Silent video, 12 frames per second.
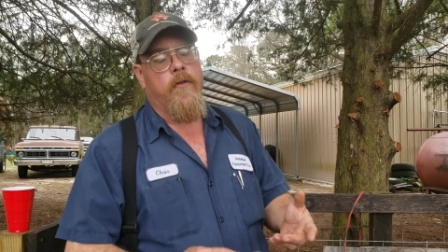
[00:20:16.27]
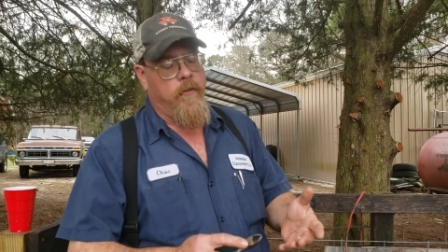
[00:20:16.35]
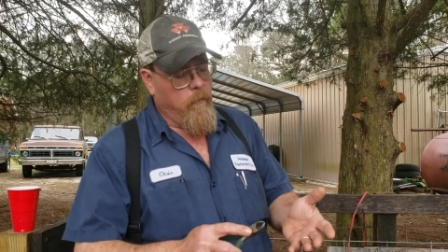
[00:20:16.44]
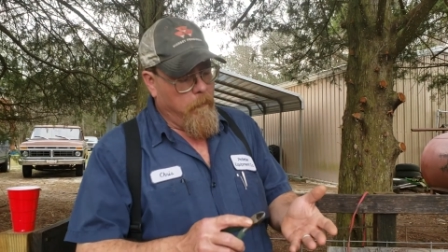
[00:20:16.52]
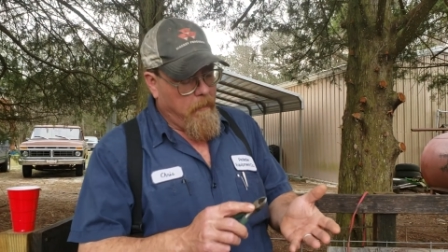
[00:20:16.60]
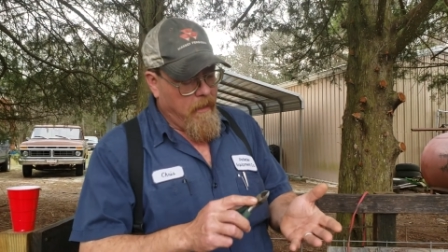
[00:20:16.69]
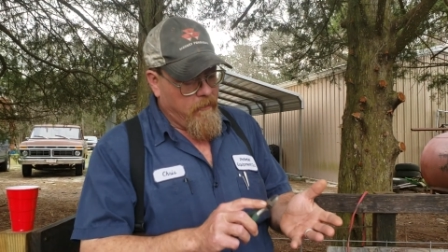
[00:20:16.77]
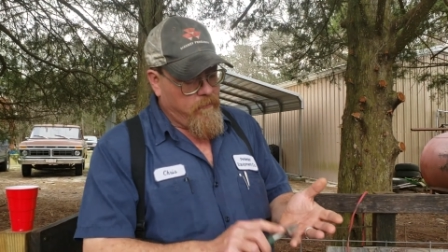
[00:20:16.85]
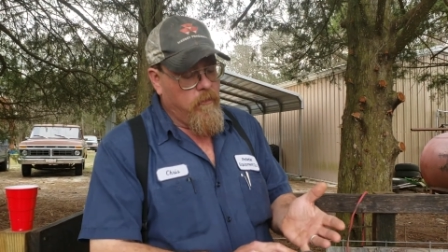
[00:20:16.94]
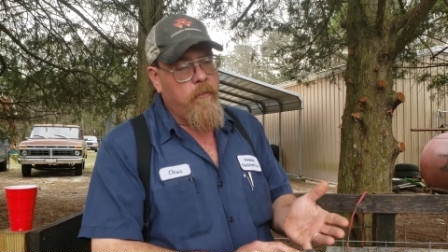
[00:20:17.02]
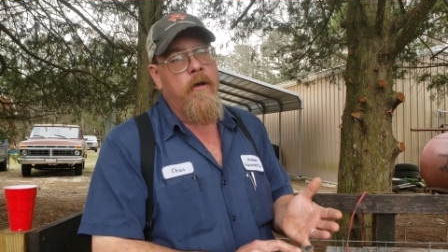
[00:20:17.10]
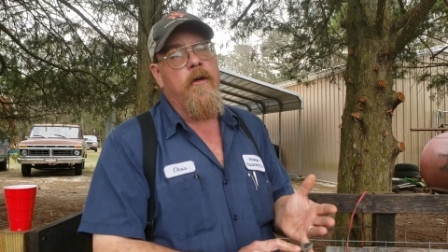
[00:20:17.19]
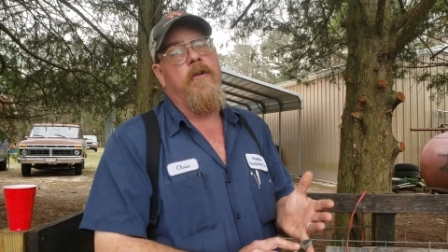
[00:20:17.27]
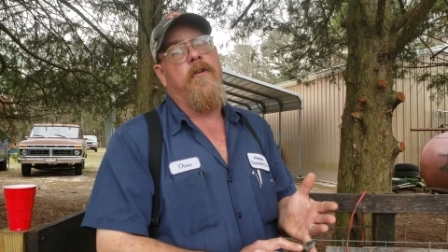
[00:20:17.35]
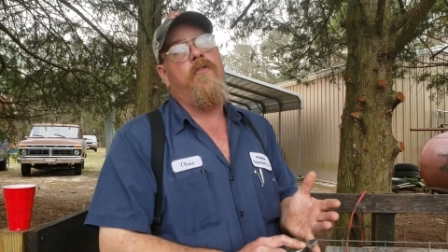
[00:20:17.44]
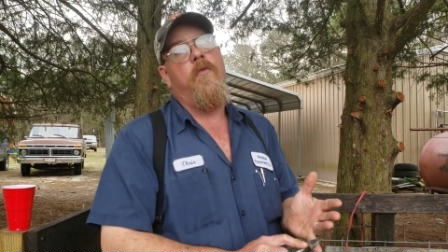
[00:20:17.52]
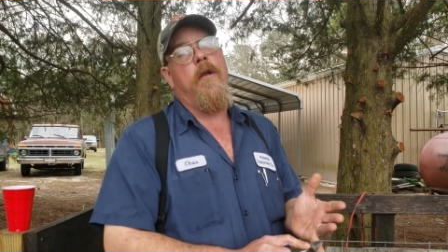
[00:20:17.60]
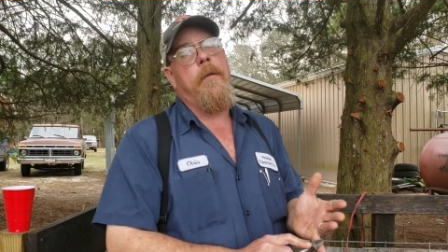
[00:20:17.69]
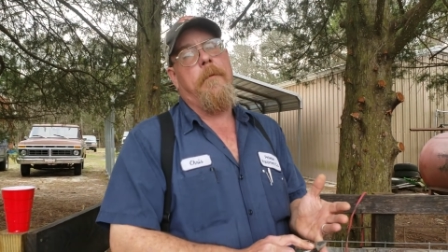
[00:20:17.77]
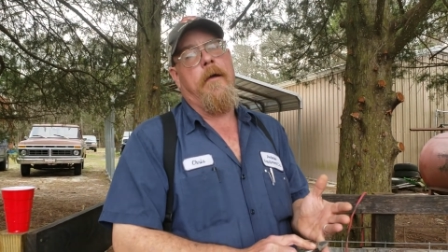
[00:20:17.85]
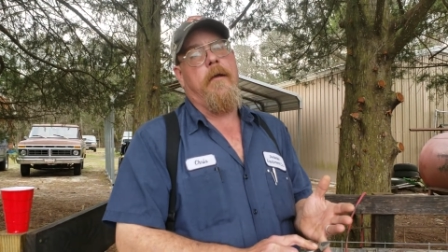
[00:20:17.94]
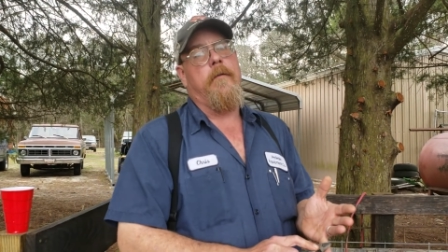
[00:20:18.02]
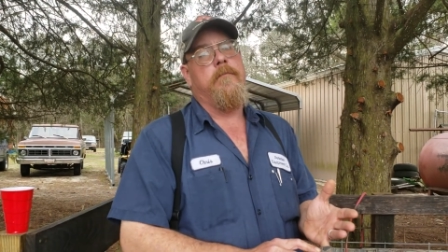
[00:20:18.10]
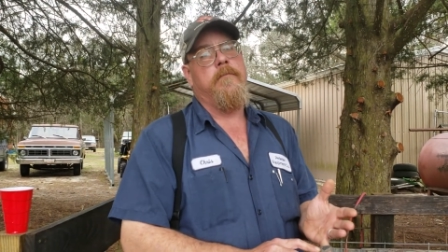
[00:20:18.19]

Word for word: to about 220 pounds.